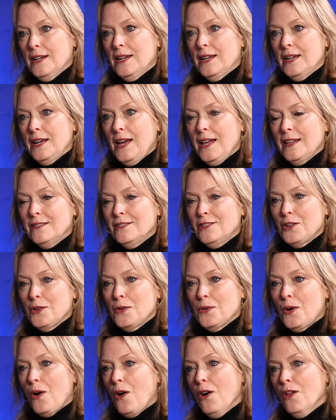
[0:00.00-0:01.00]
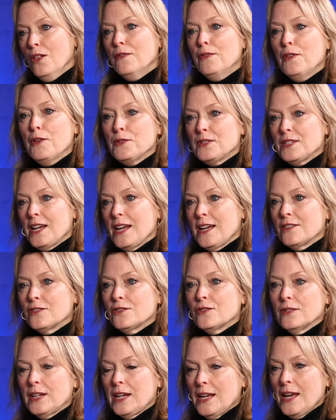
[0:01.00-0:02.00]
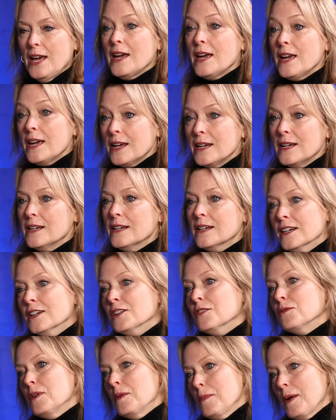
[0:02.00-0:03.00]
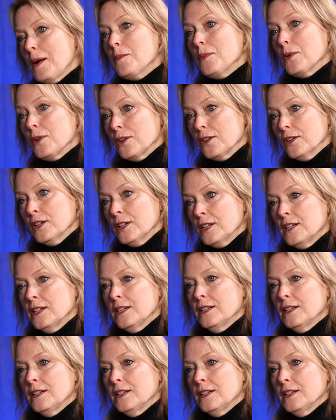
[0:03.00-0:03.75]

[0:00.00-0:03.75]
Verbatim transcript: And so all of those sayings are like, hey, remember,